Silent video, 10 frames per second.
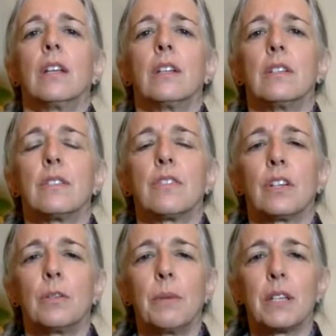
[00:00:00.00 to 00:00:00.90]
this
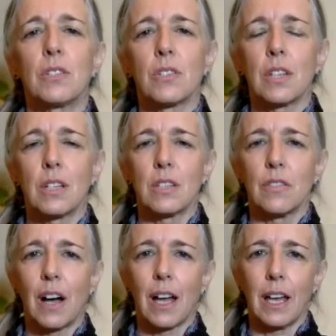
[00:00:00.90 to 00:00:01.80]
fundamental sense of
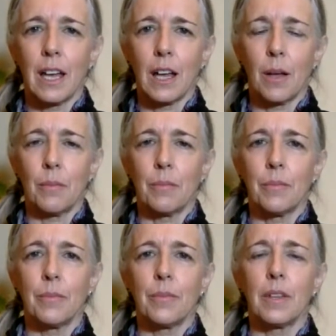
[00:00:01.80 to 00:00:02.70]
I am,
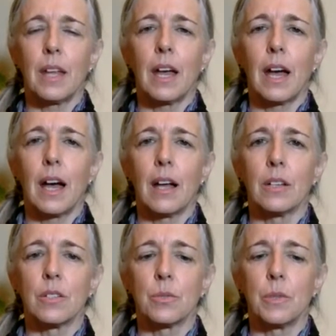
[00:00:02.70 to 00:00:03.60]

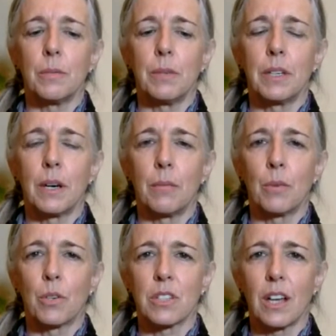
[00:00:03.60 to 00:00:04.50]
as we become
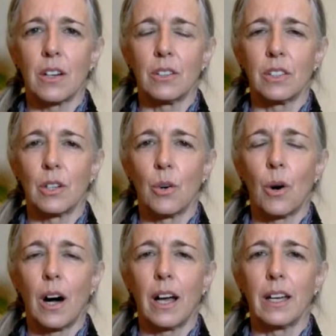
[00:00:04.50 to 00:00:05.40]
more settled and
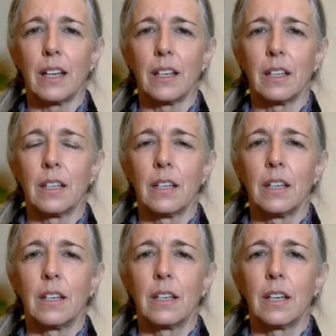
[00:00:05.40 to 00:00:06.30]
quiet,
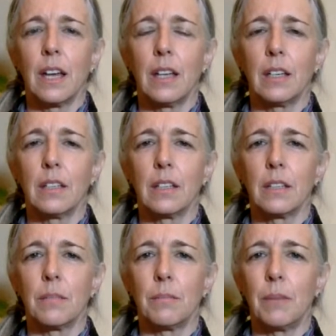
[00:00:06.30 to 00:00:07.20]

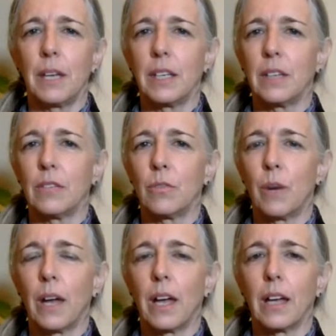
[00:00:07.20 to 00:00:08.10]
may give
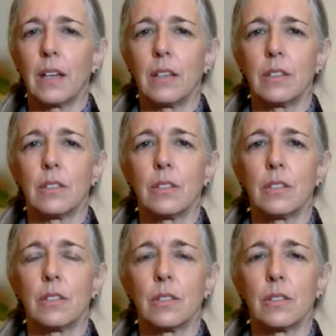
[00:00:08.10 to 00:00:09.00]
way
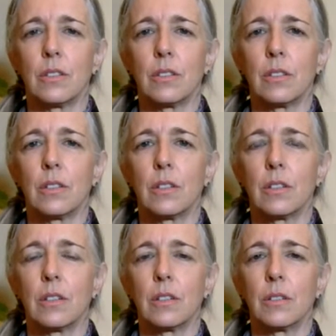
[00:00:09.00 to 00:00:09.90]
to
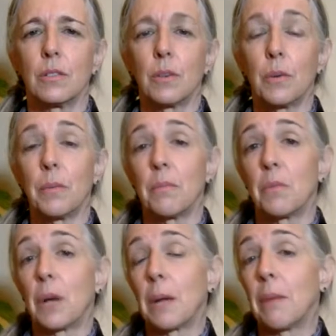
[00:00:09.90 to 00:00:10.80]

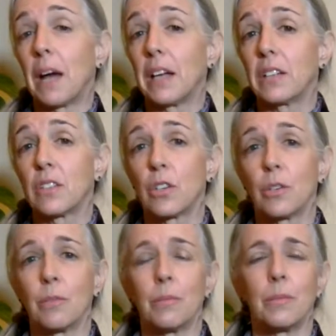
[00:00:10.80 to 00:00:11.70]
what I might
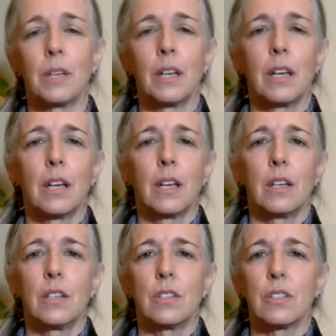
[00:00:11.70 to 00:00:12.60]
term
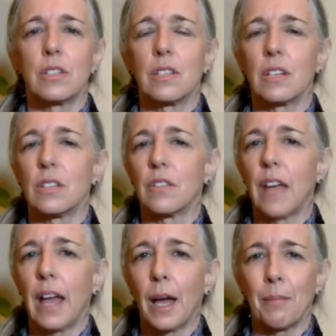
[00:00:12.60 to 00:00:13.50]
just a sense of
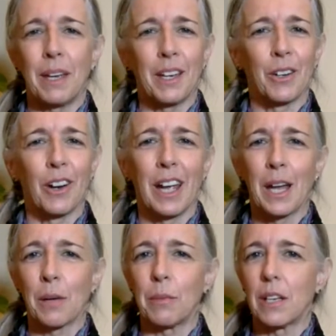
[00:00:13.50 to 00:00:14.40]
amming or
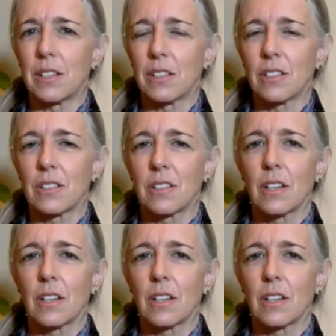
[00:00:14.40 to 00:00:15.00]
amness.